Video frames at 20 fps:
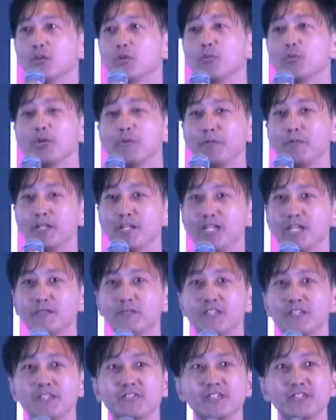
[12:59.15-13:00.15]
We
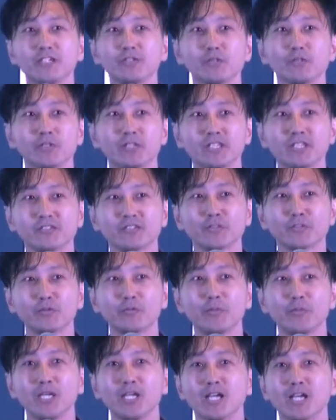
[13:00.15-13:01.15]
believe this will
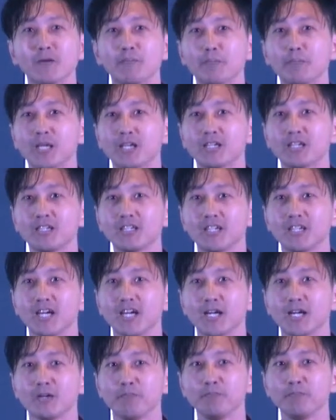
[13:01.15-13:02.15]
be a big
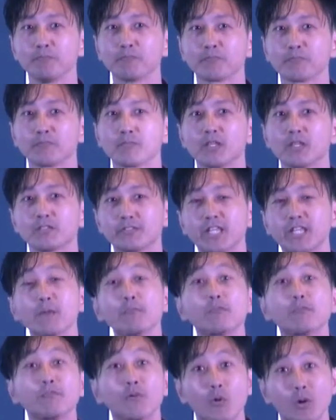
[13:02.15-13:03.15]

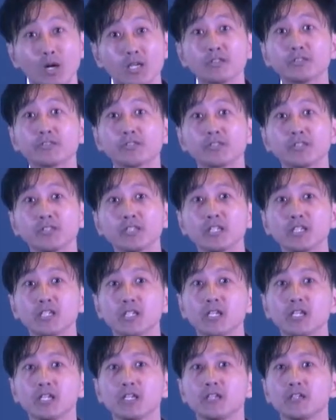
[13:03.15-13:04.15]
step for us,
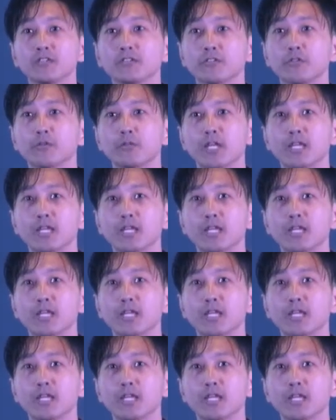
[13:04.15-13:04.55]
so